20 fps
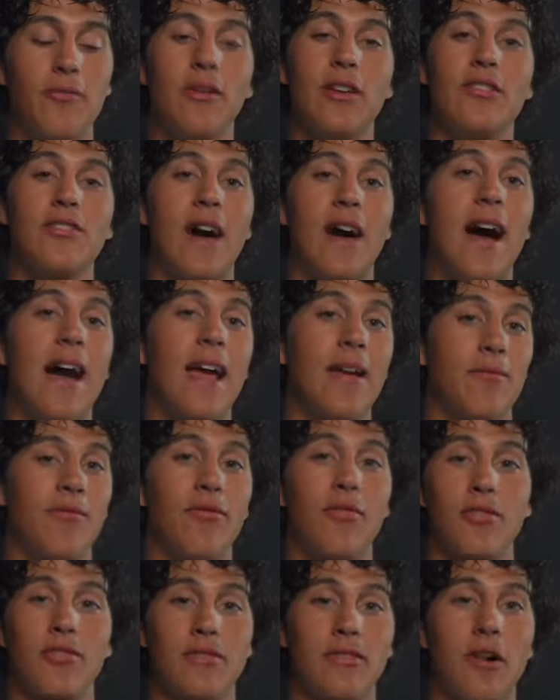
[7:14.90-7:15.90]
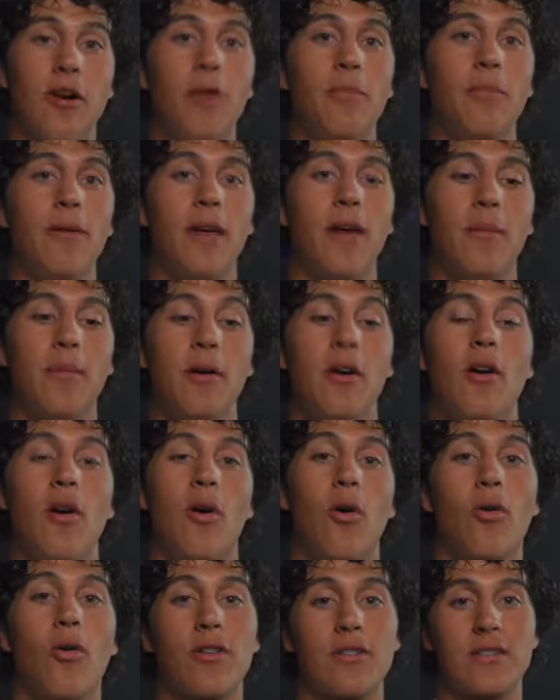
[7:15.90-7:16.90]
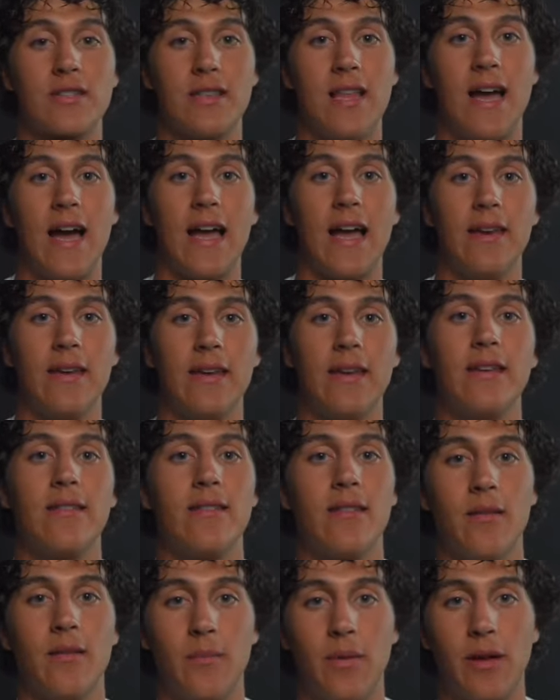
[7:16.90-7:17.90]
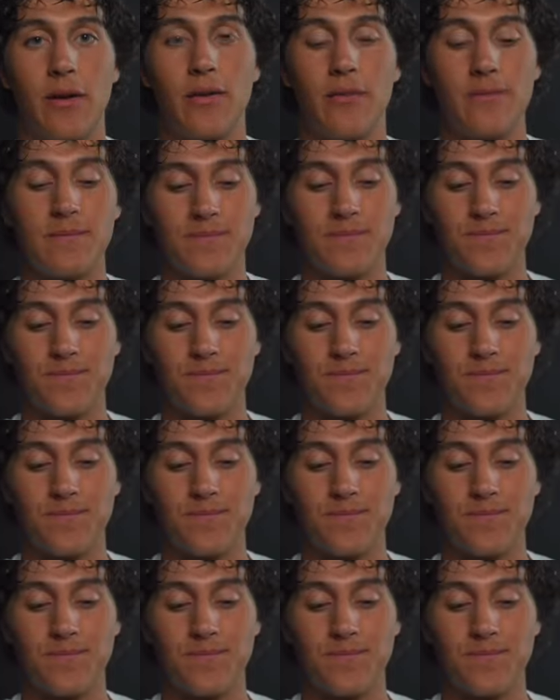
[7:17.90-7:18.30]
which I am forced to open up or slide into the middle.